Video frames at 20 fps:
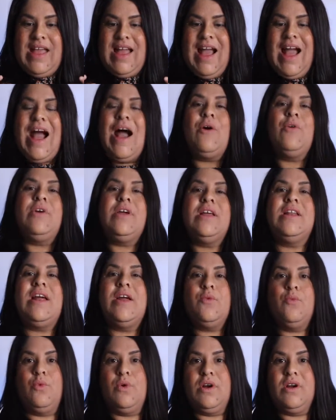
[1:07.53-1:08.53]
how can
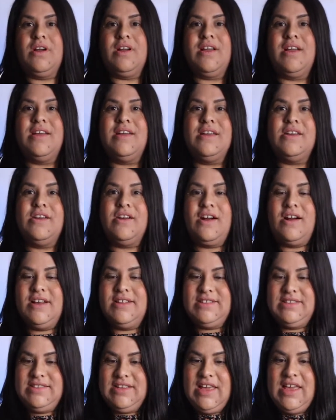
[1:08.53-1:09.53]
I work in
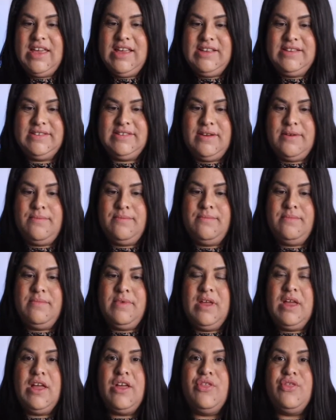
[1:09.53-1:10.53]
God's kingdom
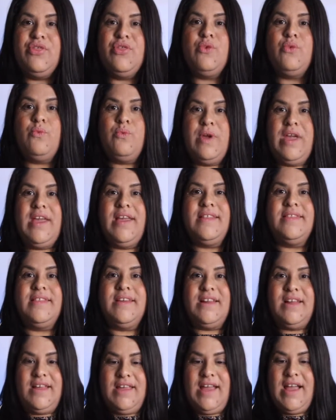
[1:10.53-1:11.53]
the way
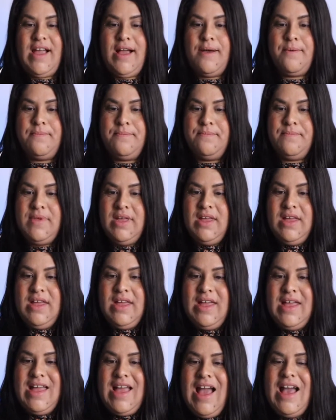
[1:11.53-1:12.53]
that I am?
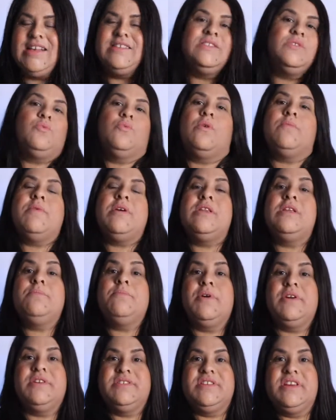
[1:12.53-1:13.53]
As a woman
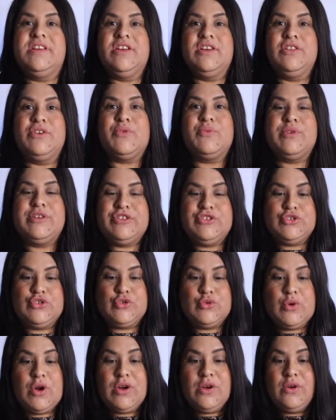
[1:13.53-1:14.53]
in particular, we
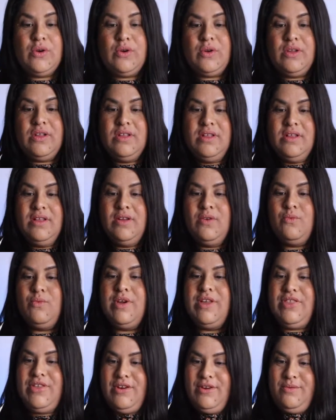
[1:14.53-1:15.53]
struggle
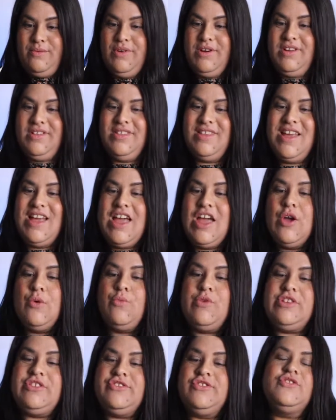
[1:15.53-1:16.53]
with our worth.
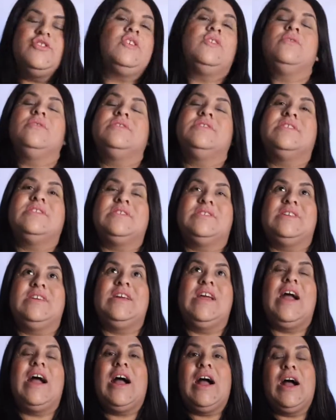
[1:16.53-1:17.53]
We struggle to
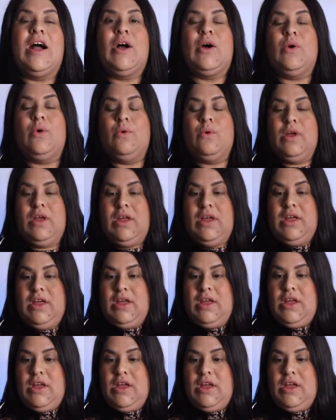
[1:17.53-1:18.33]
see how